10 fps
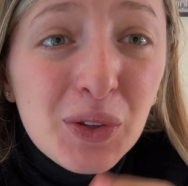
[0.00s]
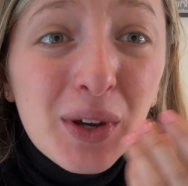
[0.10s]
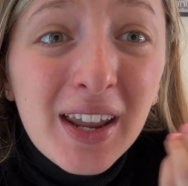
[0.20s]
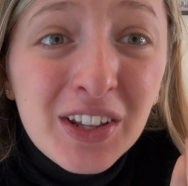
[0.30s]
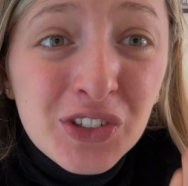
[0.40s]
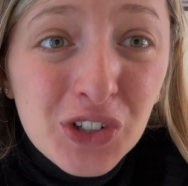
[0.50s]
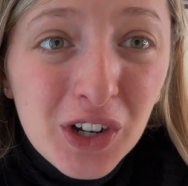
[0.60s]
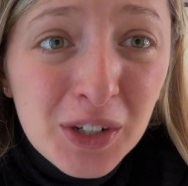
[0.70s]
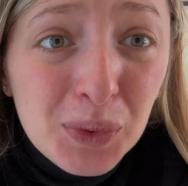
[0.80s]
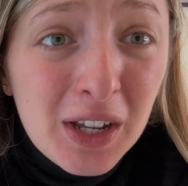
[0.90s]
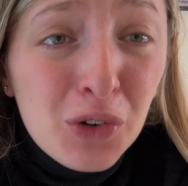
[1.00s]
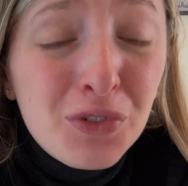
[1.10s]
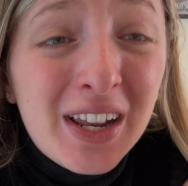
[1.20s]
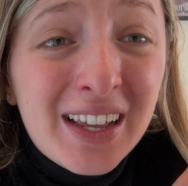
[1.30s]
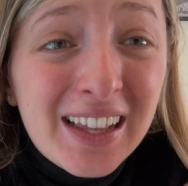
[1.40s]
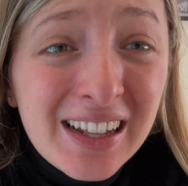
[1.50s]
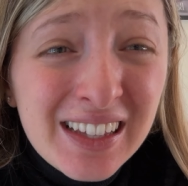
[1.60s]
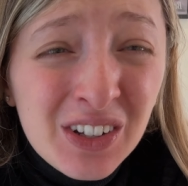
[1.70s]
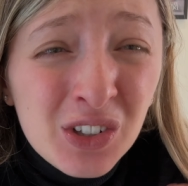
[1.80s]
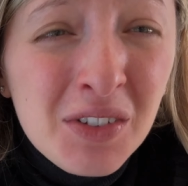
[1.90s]
you can enjoy it without feeling
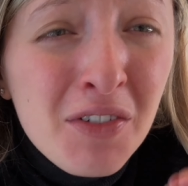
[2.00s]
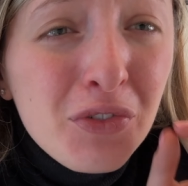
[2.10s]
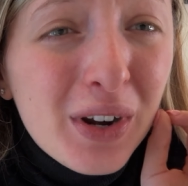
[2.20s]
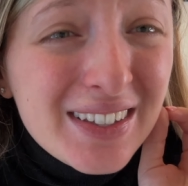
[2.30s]
guilty, not even for a